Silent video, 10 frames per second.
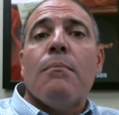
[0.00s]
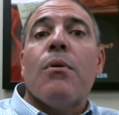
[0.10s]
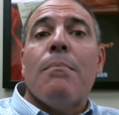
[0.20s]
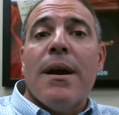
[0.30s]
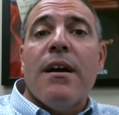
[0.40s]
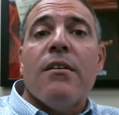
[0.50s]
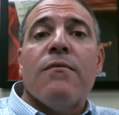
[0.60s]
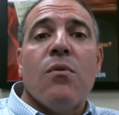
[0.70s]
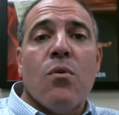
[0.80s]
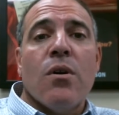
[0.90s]
prepared
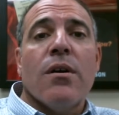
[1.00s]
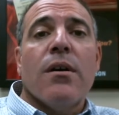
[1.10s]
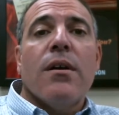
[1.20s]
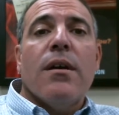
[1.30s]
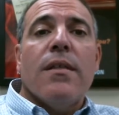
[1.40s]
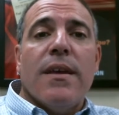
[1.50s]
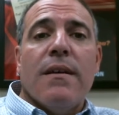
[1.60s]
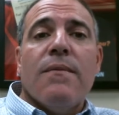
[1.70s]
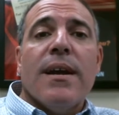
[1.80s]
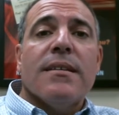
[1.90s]
for the
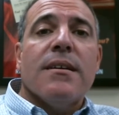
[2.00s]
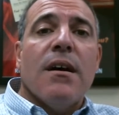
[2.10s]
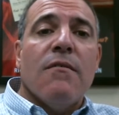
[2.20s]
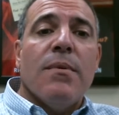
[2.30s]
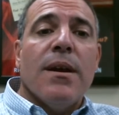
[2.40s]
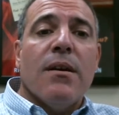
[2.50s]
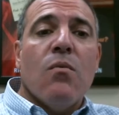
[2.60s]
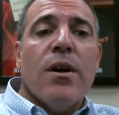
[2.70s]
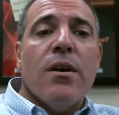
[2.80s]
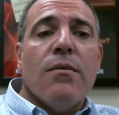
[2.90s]
event of being a
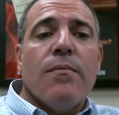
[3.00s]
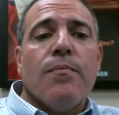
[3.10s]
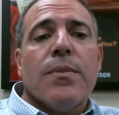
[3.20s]
widow.